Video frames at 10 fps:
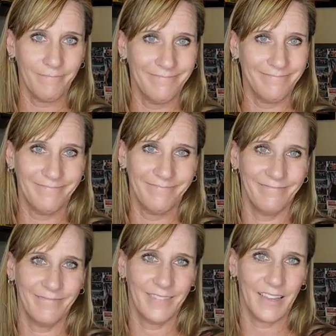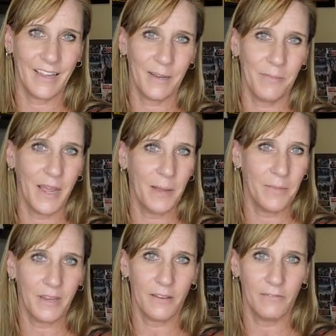I'm not
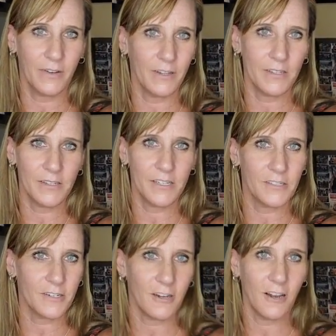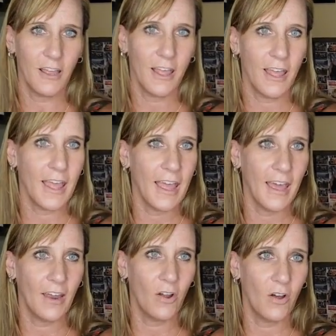making fun of the teacher
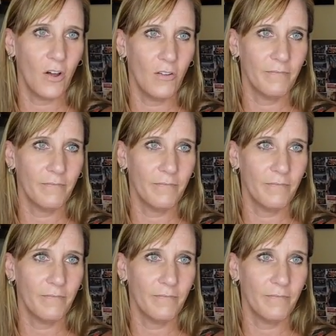at all.